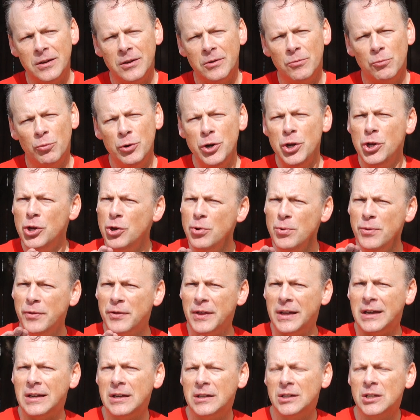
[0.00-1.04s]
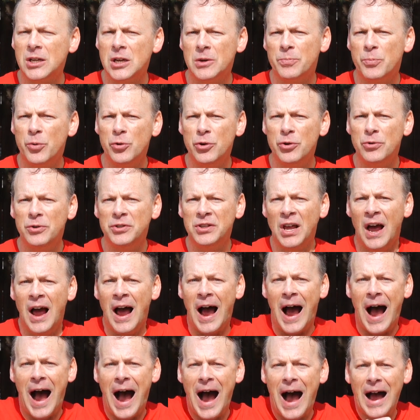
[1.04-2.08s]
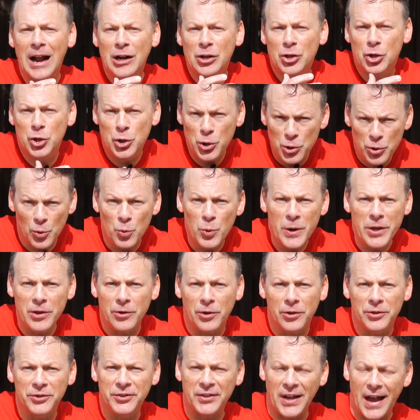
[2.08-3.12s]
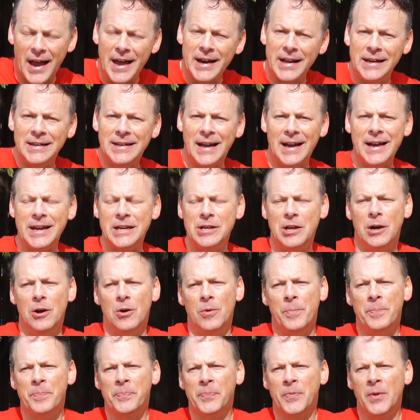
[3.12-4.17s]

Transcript: What do you think it's going to produce to the wheels on a dyno?